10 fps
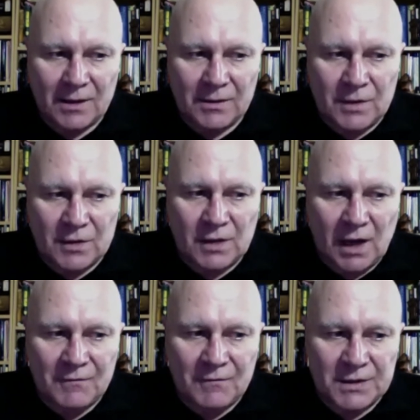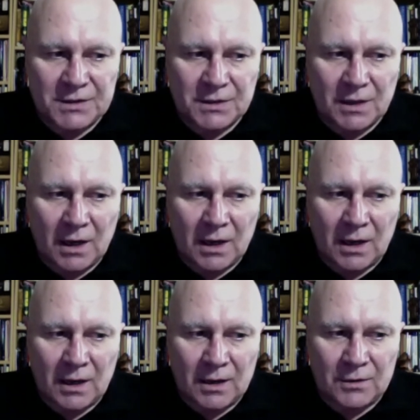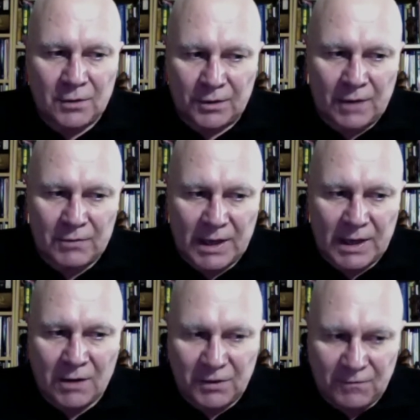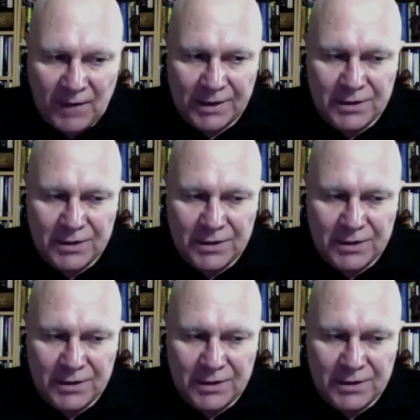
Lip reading: discovered not only artifacts